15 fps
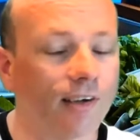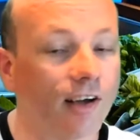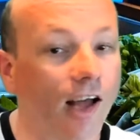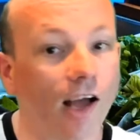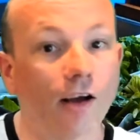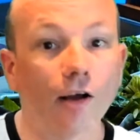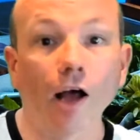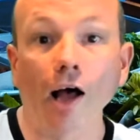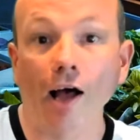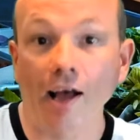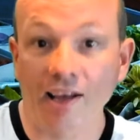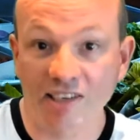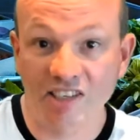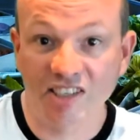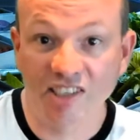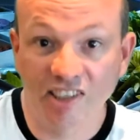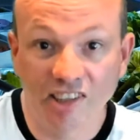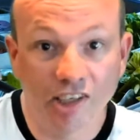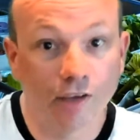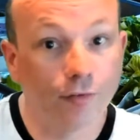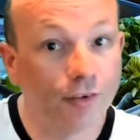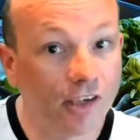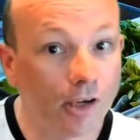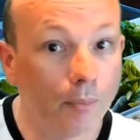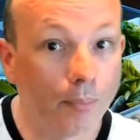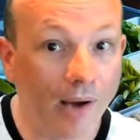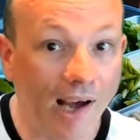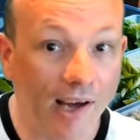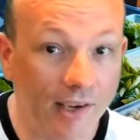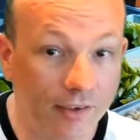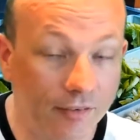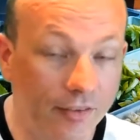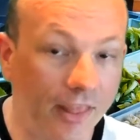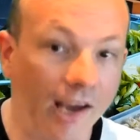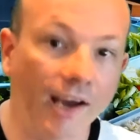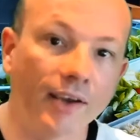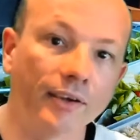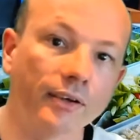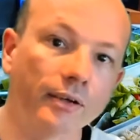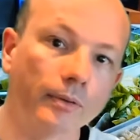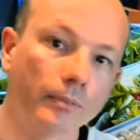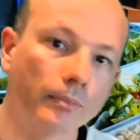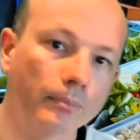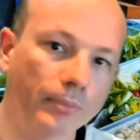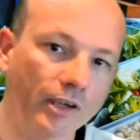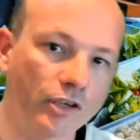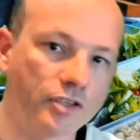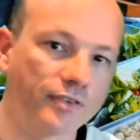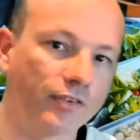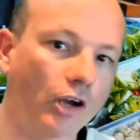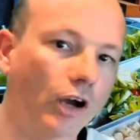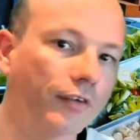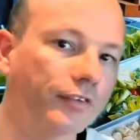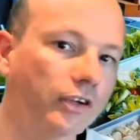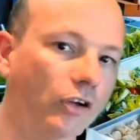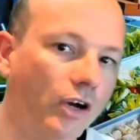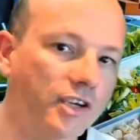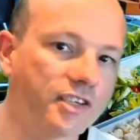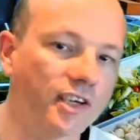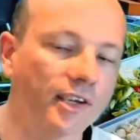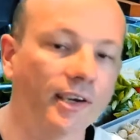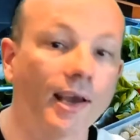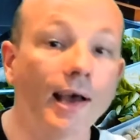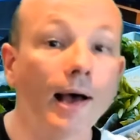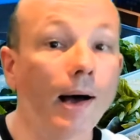a significant part of that because of COVID-19.